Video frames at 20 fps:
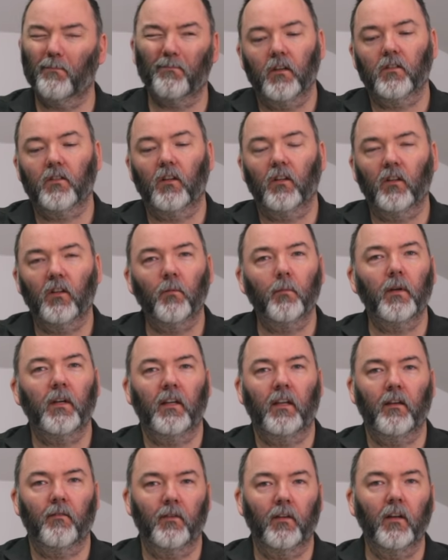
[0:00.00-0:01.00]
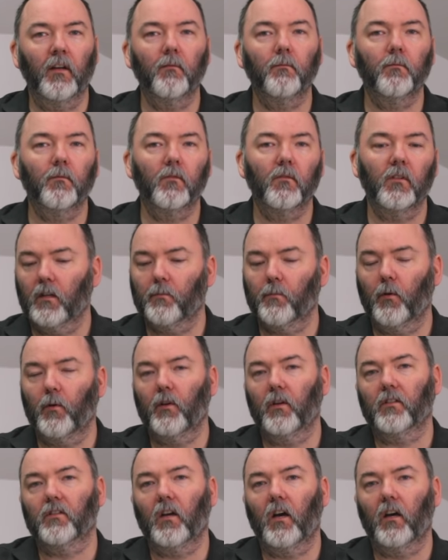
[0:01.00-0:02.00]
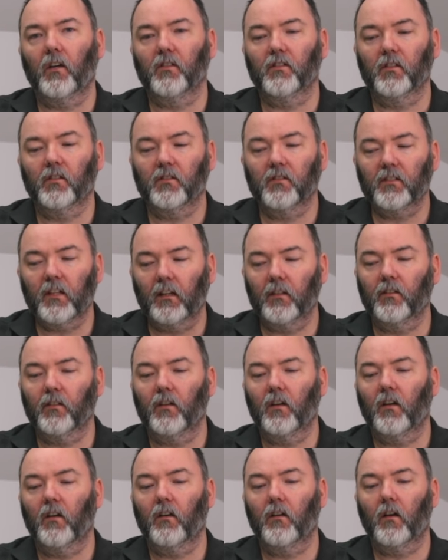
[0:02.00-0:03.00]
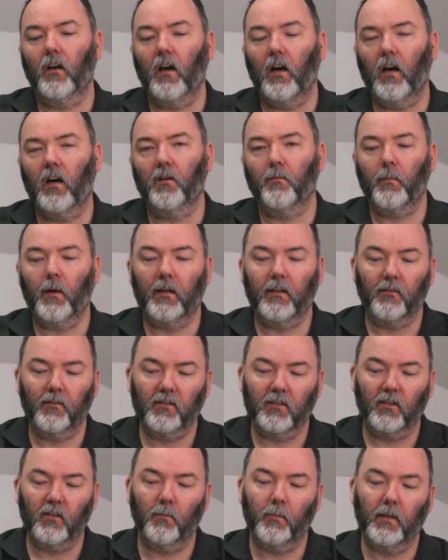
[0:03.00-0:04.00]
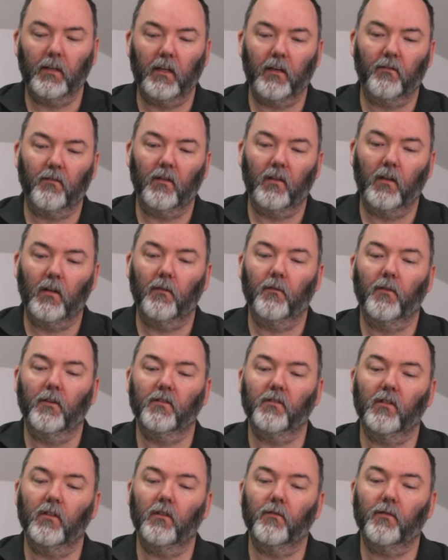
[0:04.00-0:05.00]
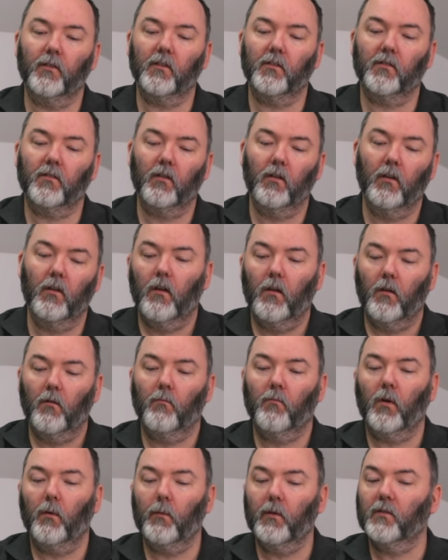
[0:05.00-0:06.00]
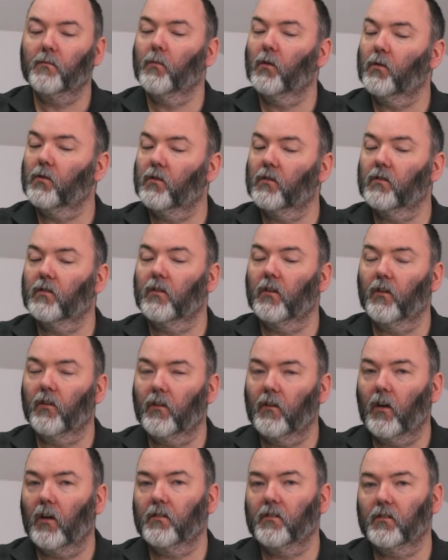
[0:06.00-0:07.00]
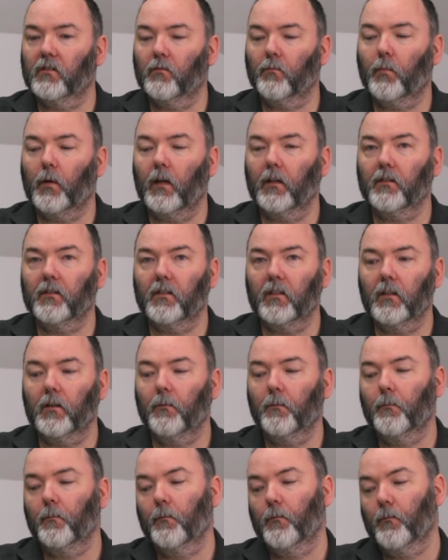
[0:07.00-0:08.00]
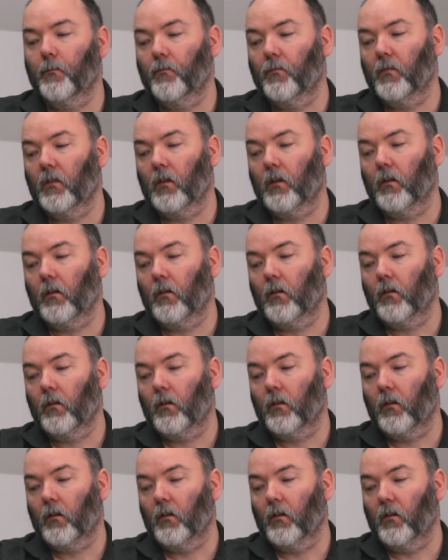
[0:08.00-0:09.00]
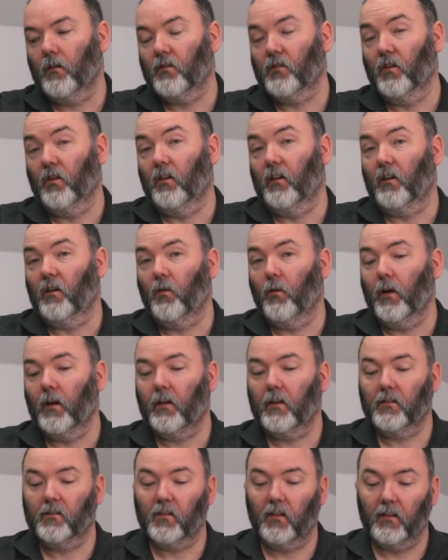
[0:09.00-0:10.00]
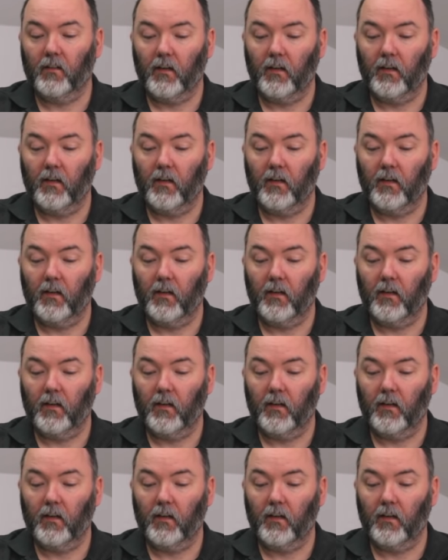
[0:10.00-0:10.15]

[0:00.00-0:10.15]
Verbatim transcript: It's got a little bit of give in it. It's probably not as hard as a standard hard pad. There's a little bit given the, the surface. Probably as much as the other artisan pads here. Certainly quick. It's got a